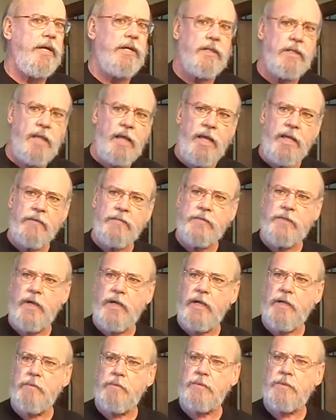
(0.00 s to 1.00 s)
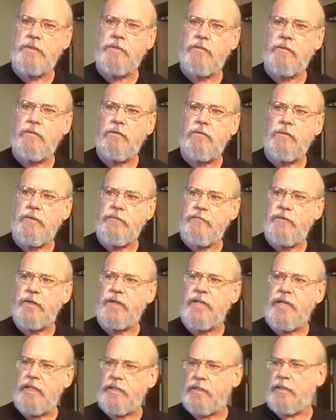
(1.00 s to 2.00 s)
And a lot of times we
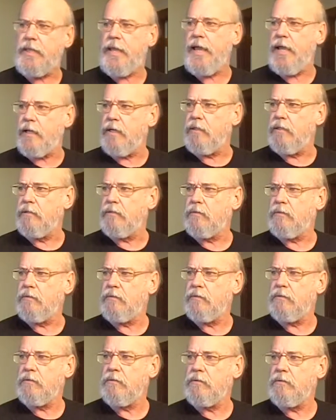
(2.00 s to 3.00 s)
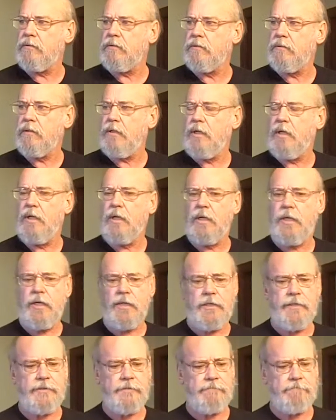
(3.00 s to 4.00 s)
forget
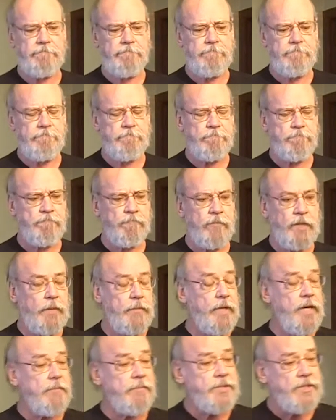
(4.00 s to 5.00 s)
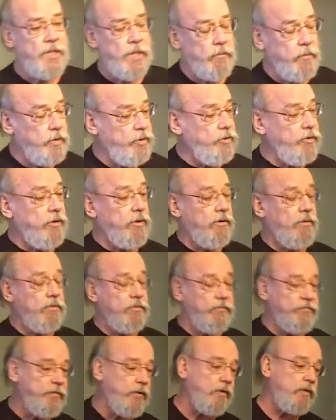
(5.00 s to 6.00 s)
that. Um, I mean, I'm someone, you know,
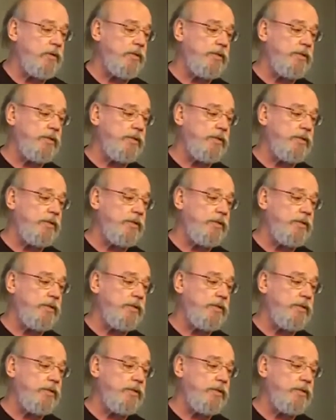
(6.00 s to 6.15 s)
who